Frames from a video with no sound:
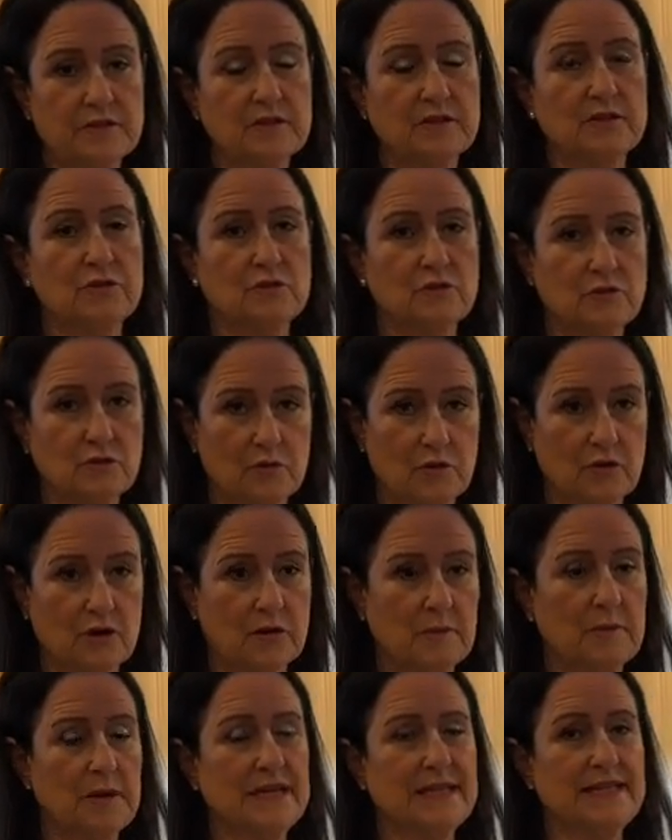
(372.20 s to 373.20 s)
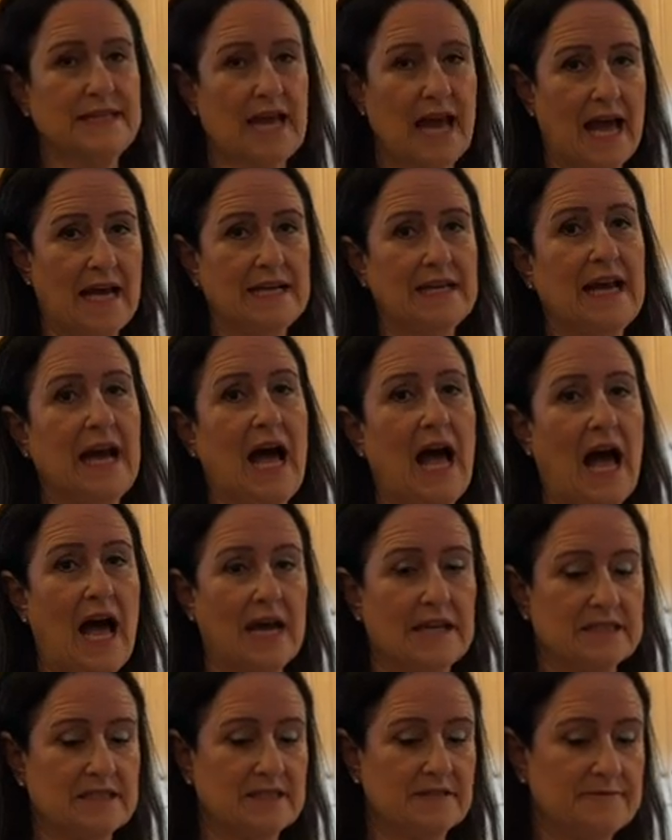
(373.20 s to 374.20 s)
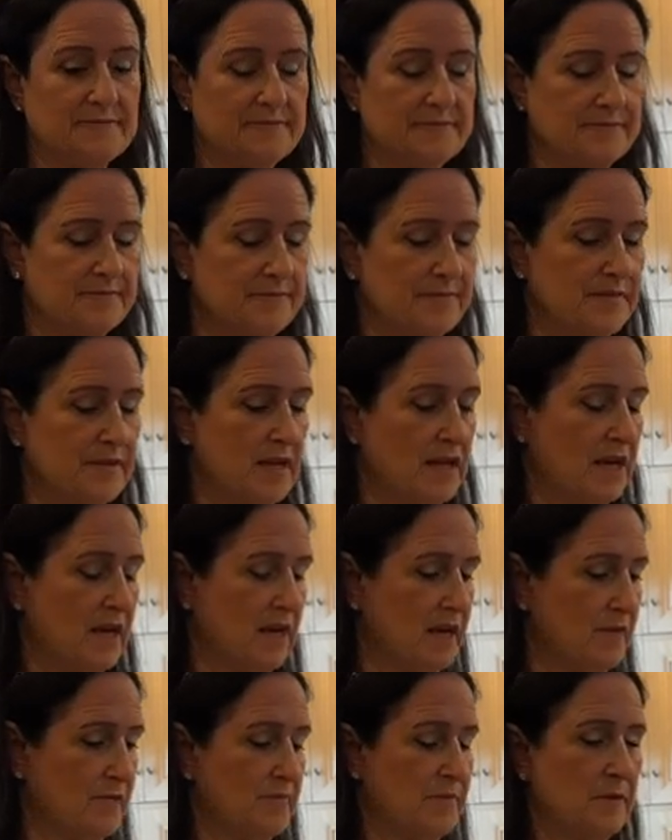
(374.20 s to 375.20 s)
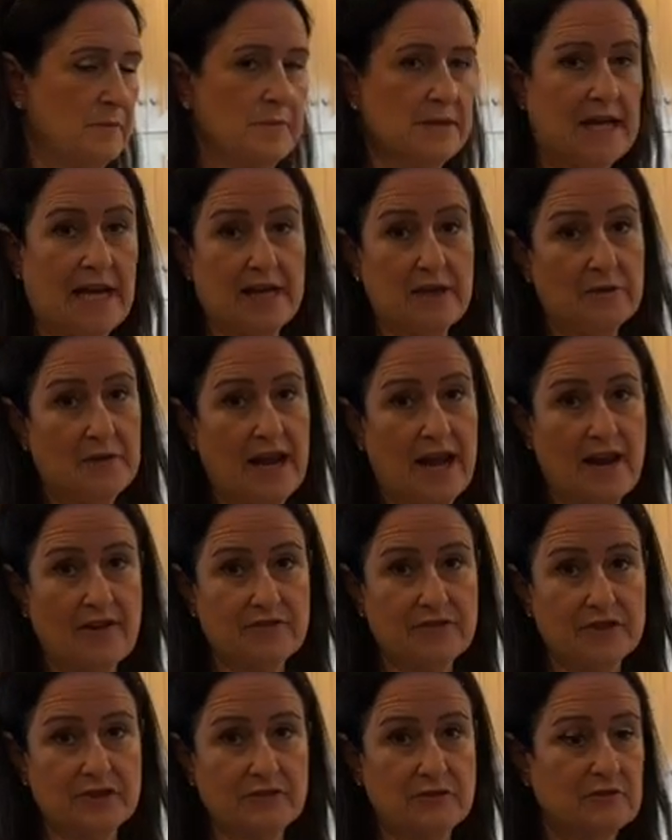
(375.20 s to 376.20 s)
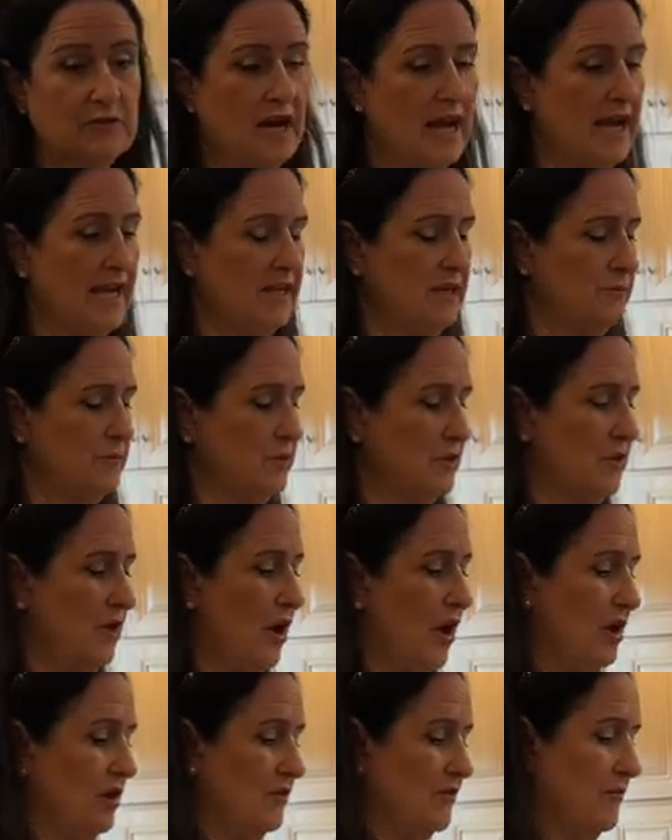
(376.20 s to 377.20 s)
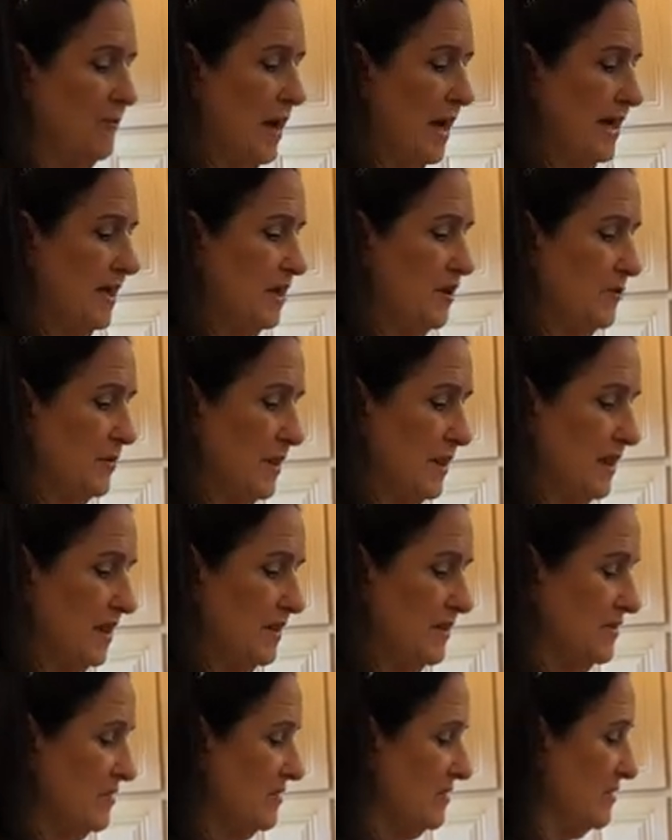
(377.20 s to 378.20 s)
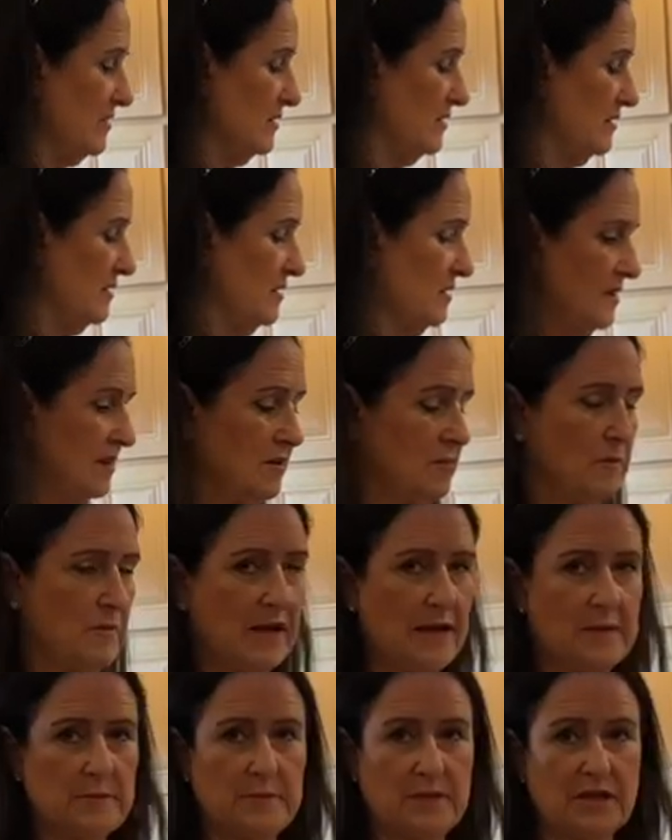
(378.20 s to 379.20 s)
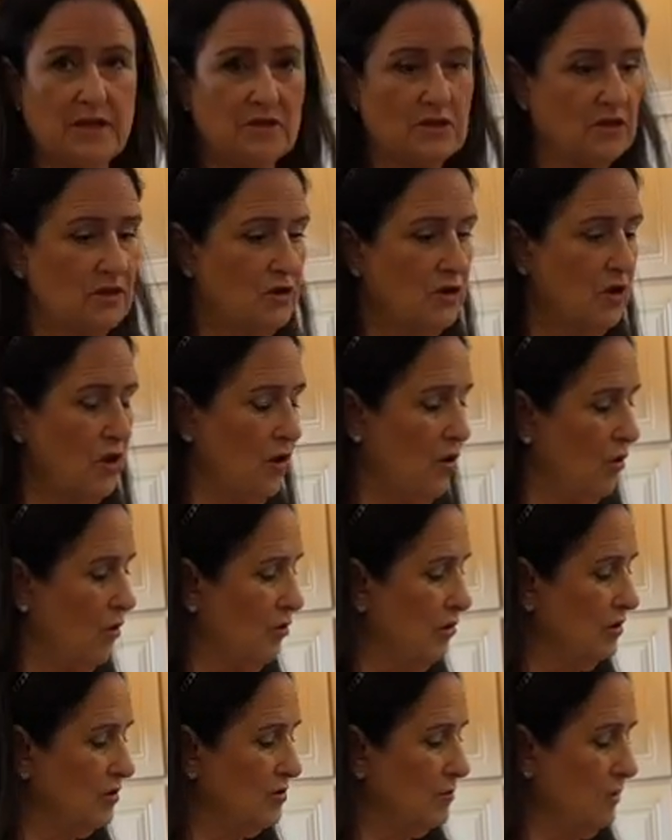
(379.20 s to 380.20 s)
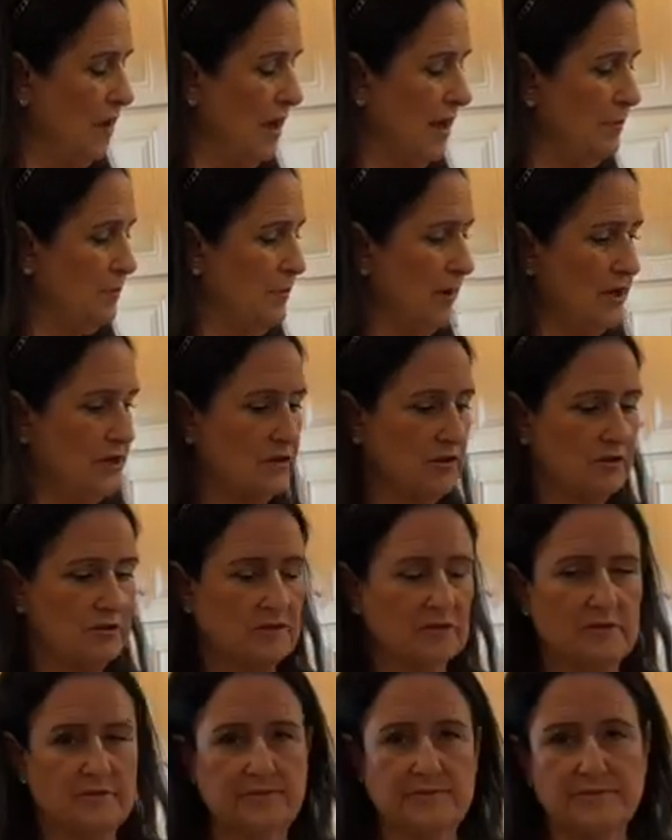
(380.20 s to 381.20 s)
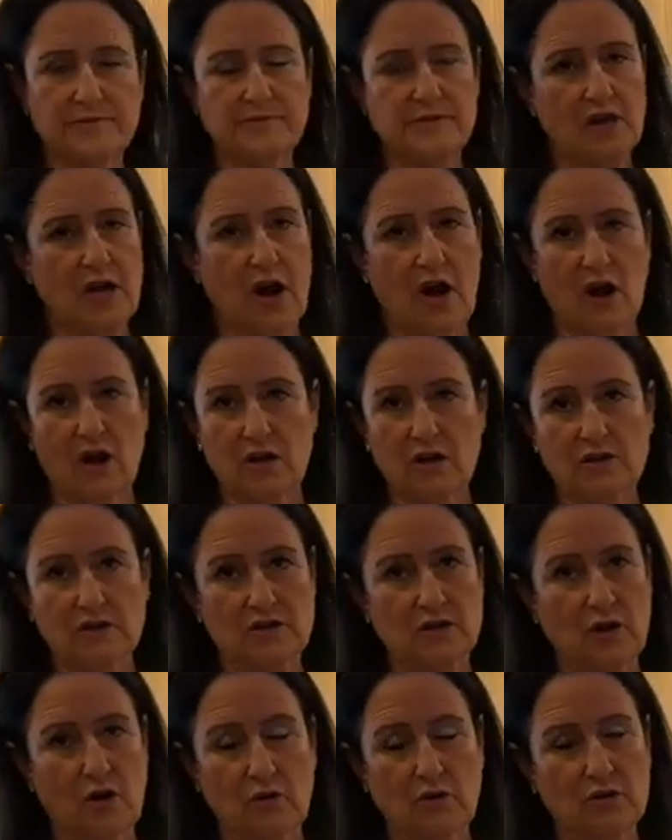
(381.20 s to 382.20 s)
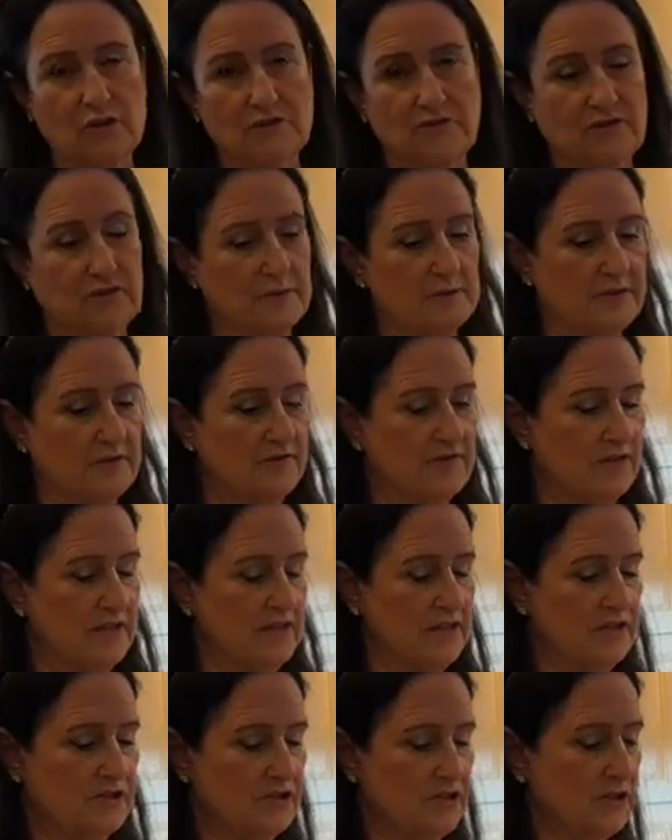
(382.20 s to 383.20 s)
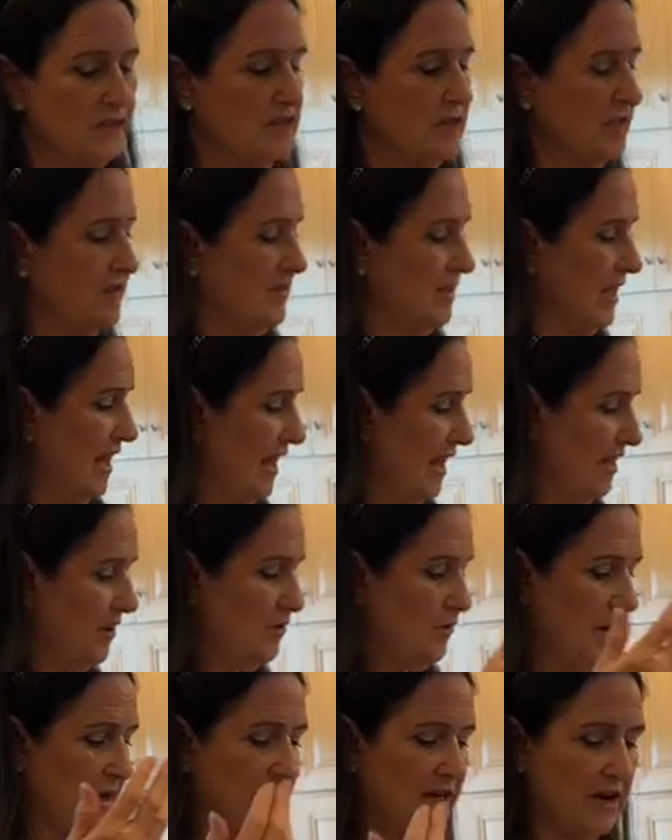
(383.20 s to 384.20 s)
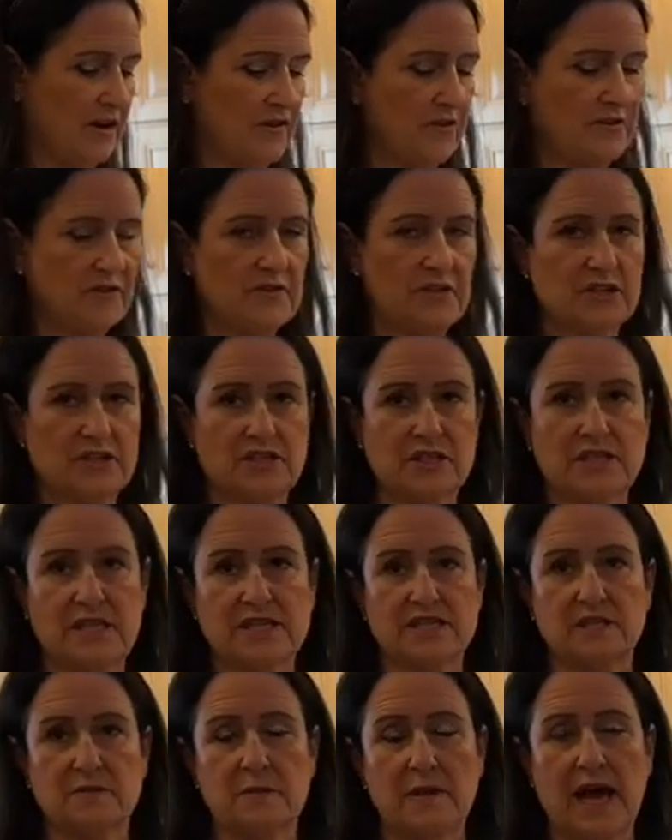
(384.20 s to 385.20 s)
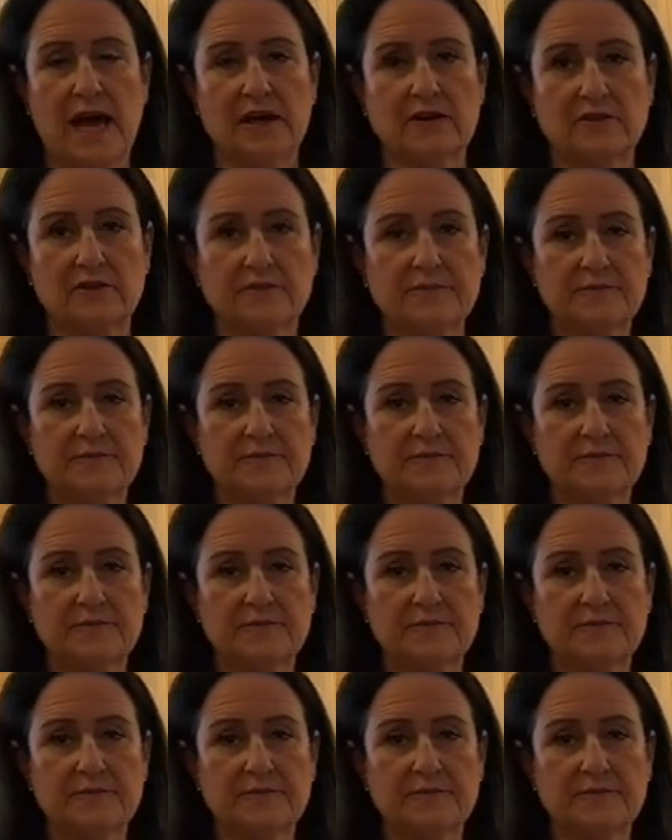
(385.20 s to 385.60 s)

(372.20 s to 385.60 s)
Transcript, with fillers: lukewarm, not hot. Um, but I don't have to. I can put all of my ingredients, my milk cold, my butter hard cold from the fridge, the egg right out of the fridge, it doesn't matter.